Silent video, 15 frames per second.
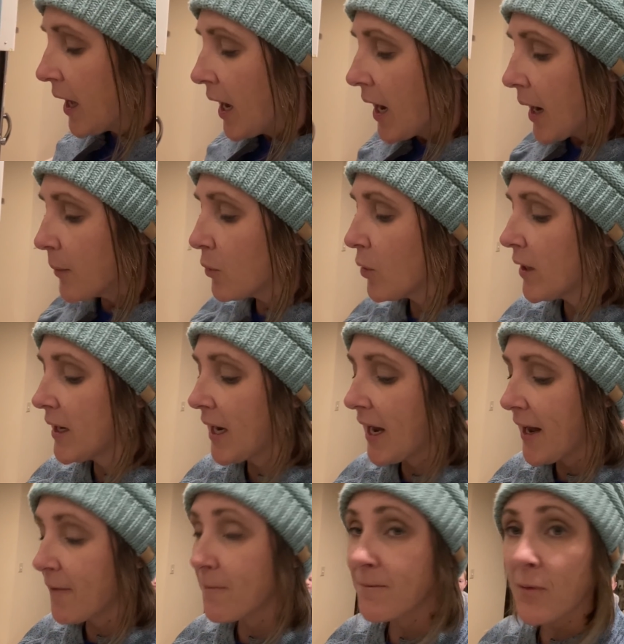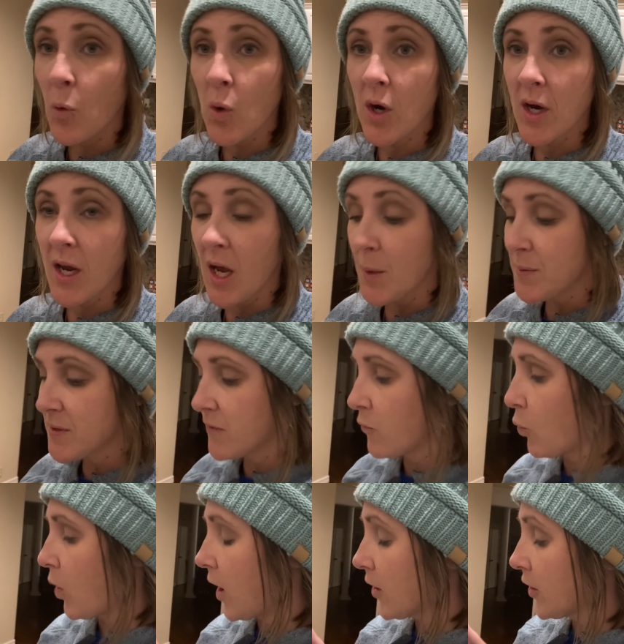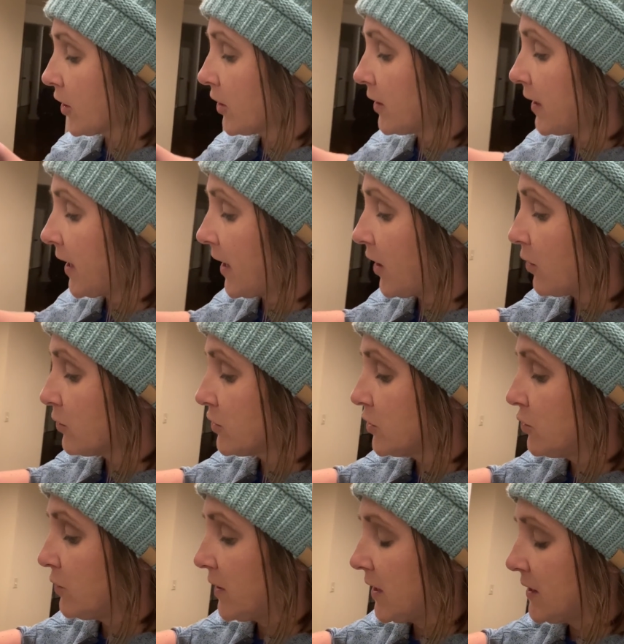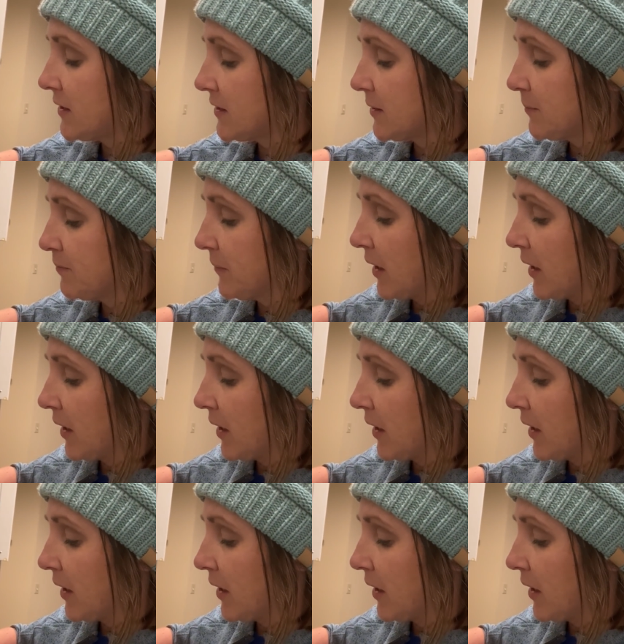I'm going to add four cups of water now to this.